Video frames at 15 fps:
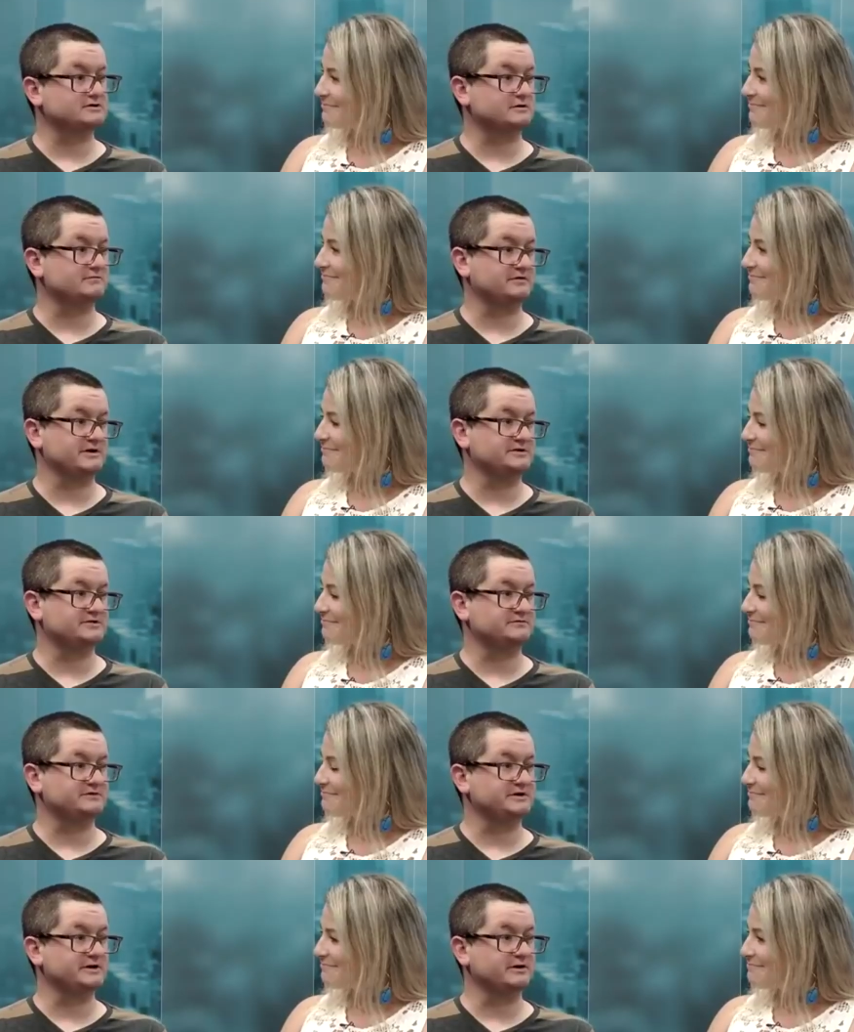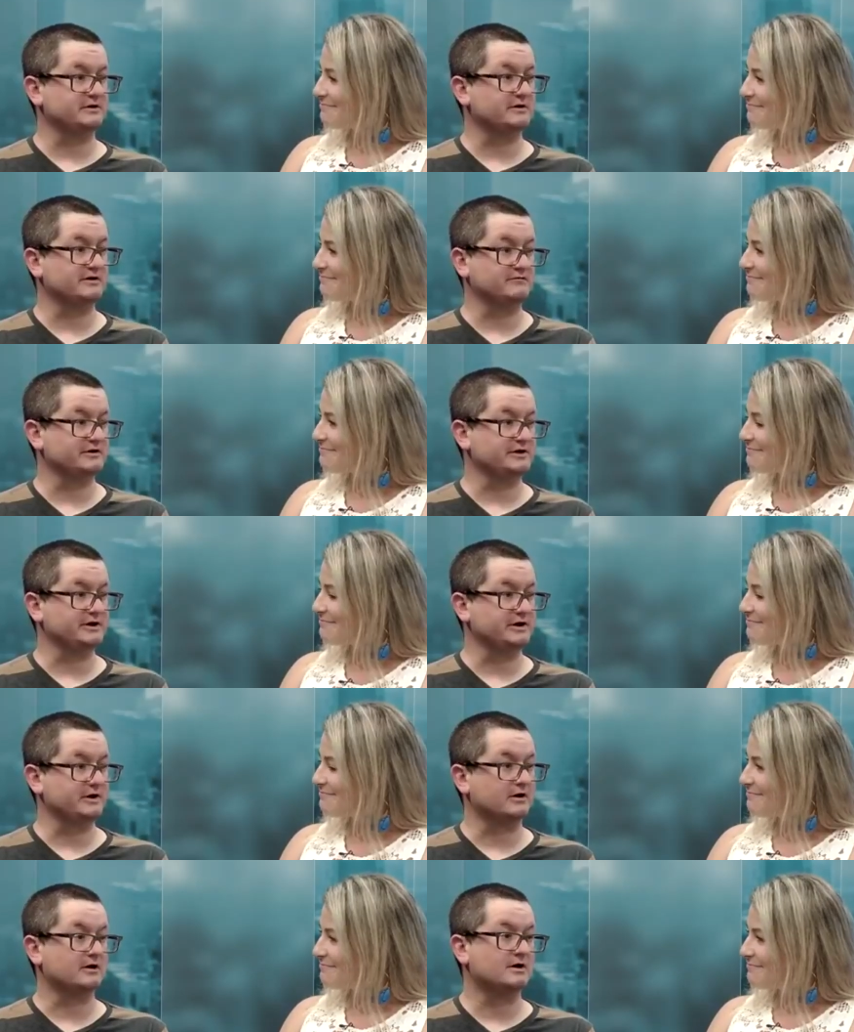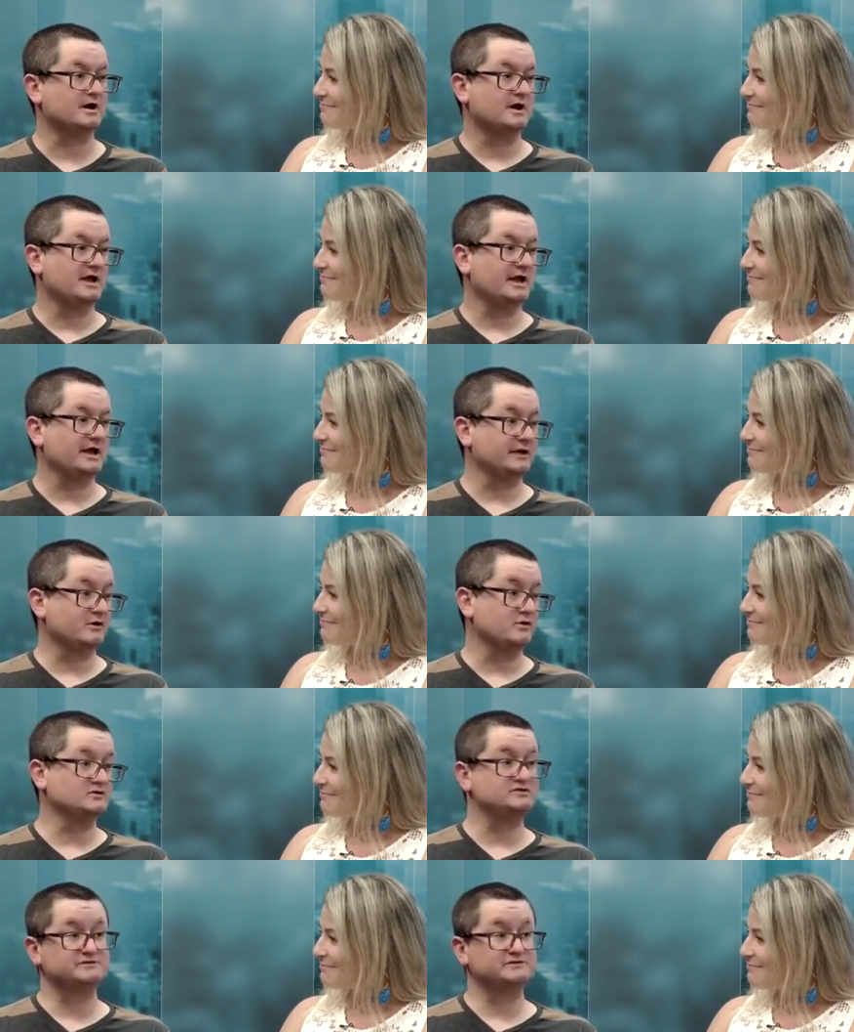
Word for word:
Speaker 1: event of the year every year, and it goes to